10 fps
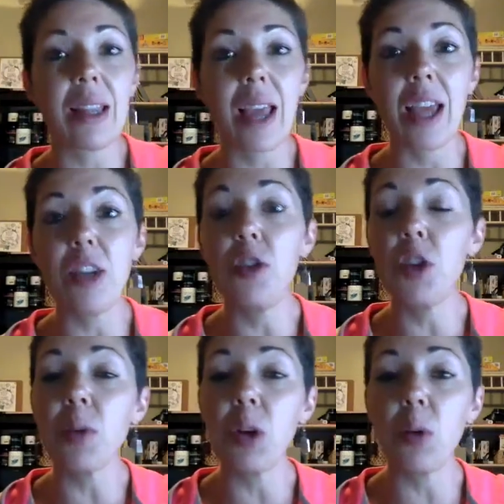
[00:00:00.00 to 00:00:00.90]
and you
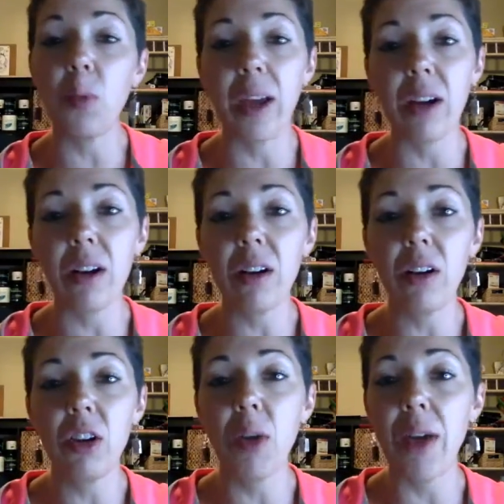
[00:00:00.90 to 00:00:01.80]
don't know where
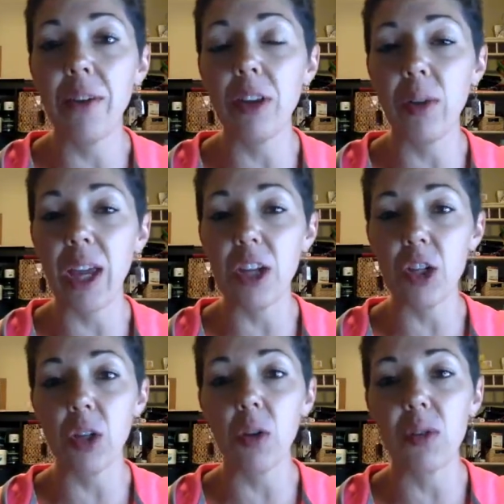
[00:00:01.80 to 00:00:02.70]
you have a
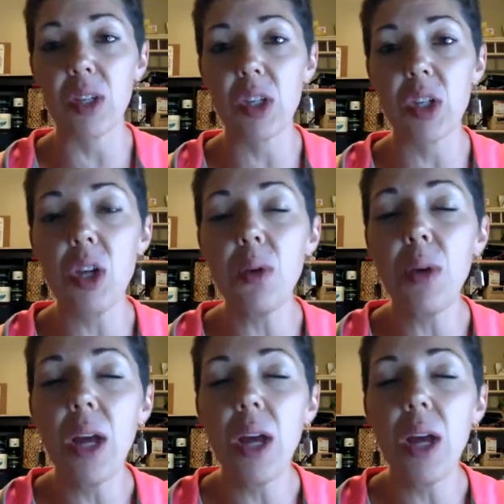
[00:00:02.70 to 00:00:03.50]
location closest to you,